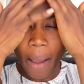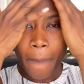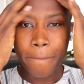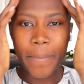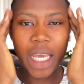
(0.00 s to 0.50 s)

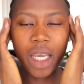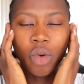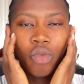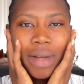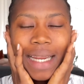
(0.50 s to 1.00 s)
make it
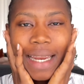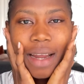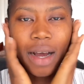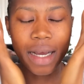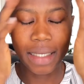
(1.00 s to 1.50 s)
really
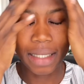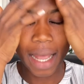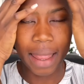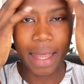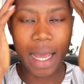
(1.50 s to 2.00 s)
nice,
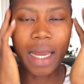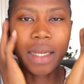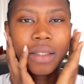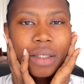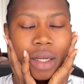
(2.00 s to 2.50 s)
and
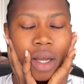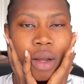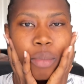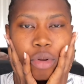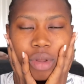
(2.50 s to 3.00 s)
then
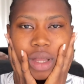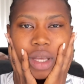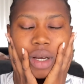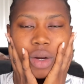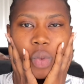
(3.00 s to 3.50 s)
put
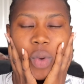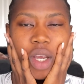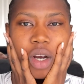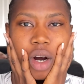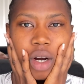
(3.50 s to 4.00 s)
the
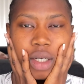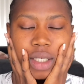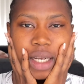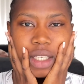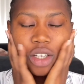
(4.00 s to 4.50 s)
wig on
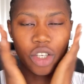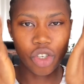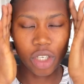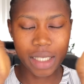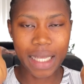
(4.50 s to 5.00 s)
and then
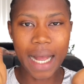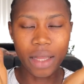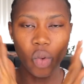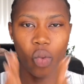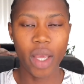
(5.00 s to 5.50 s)
just style
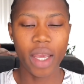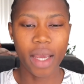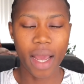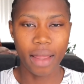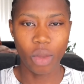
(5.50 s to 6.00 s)
the
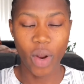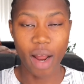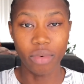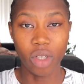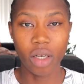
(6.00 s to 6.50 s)
wig. And when
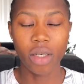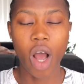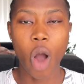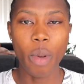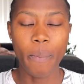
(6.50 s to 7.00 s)
I'm done,
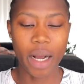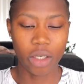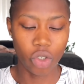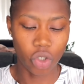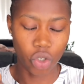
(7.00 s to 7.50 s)
I'll be
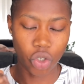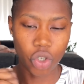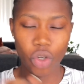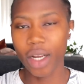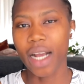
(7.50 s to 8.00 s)
back to
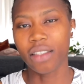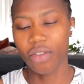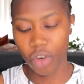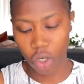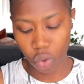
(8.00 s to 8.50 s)
show you guys the
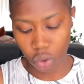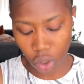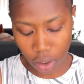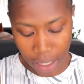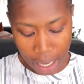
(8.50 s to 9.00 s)
finished
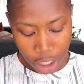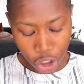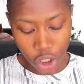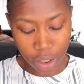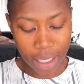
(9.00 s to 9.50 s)
results.
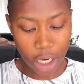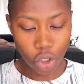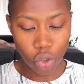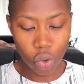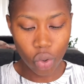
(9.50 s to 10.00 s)
So stay
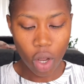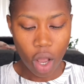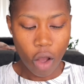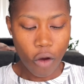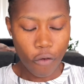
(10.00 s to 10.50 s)
tuned
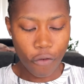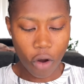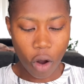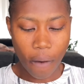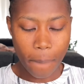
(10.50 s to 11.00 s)

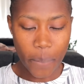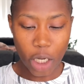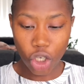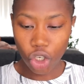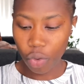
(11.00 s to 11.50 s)
for
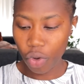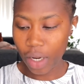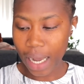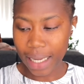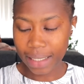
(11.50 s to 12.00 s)
me showing you
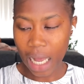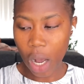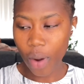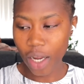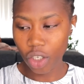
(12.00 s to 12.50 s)
guys
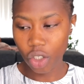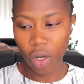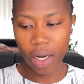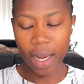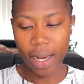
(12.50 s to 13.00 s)
how I
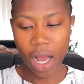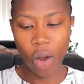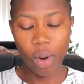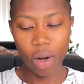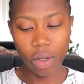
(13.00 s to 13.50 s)
install it and
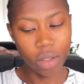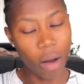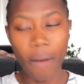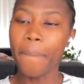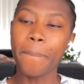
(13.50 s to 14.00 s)
how it looks
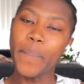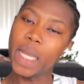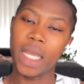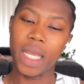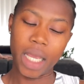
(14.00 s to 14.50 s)
on
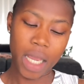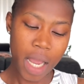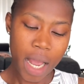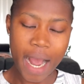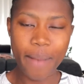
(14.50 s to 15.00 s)
me.
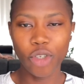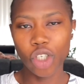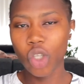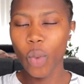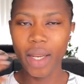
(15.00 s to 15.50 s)
I'm
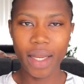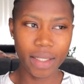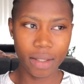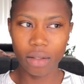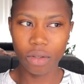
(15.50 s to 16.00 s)
just doing
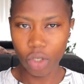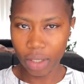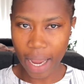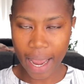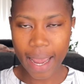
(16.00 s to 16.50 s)
this
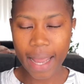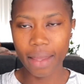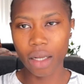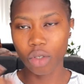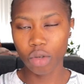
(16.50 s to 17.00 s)
today, and
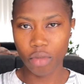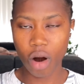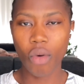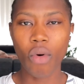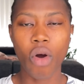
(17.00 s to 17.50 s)
then
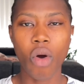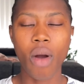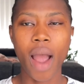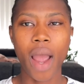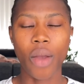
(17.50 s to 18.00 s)

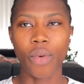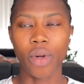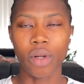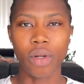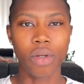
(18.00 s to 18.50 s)
tomorrow I
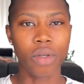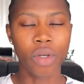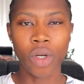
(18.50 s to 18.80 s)
will